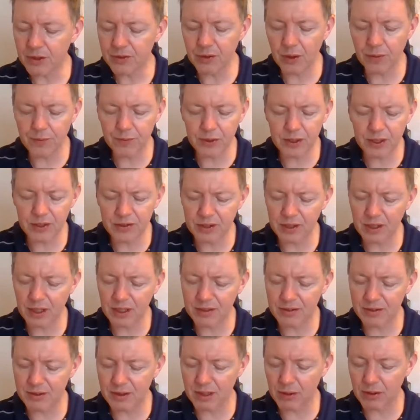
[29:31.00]
So
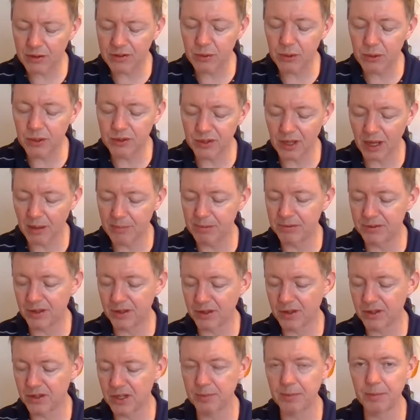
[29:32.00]
there are 2
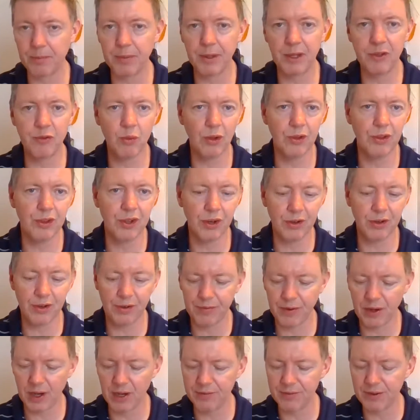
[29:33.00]
examples at the top of page
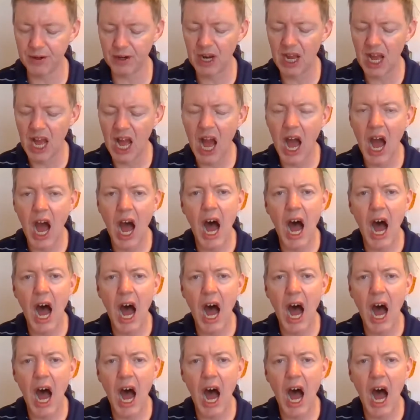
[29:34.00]
135 here.